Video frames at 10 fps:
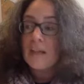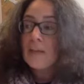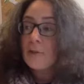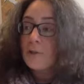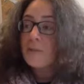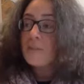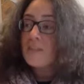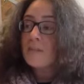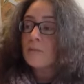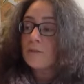you can see
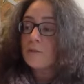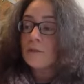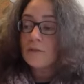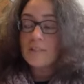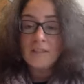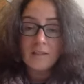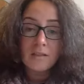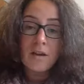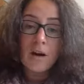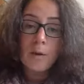it was what you did at the
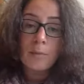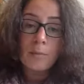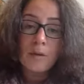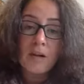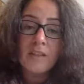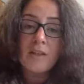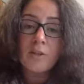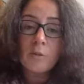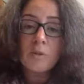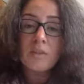time and that
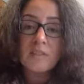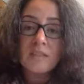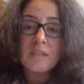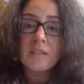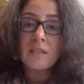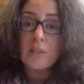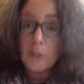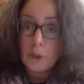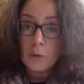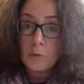you are still the
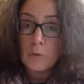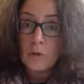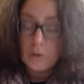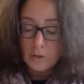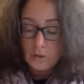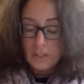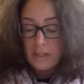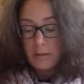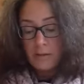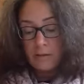you
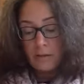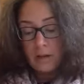underneath.